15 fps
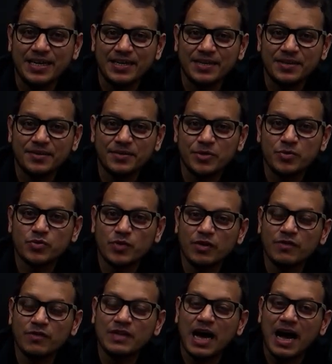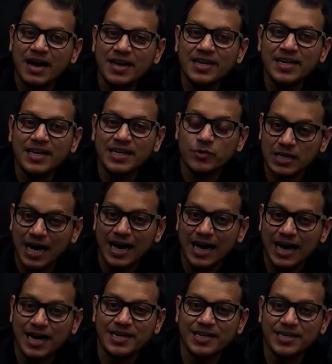It was the
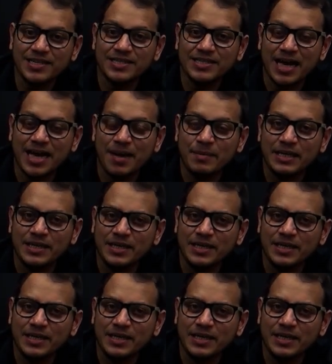highest dam in India.